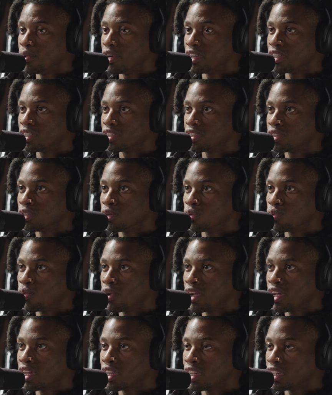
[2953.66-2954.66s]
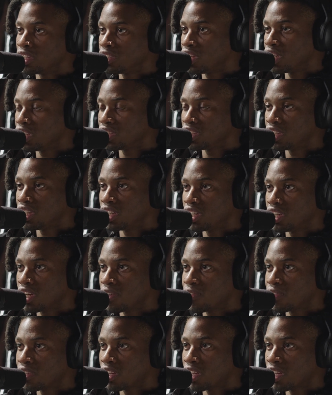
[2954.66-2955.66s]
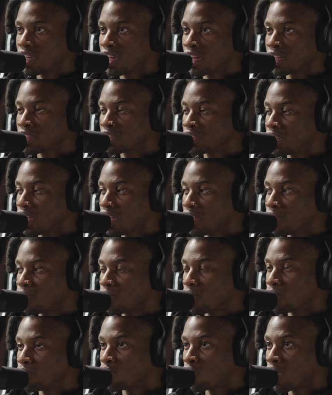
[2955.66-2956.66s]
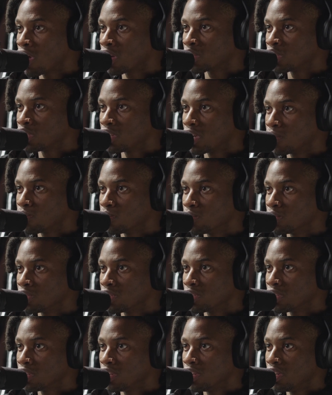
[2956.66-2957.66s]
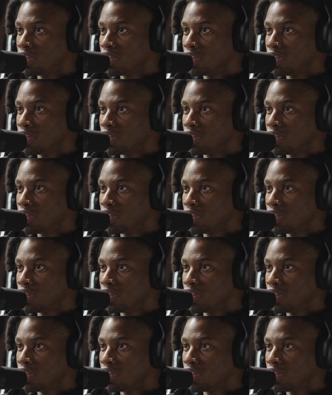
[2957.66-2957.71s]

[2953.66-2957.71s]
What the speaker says: But the way the intensity and everything I take from rock genres.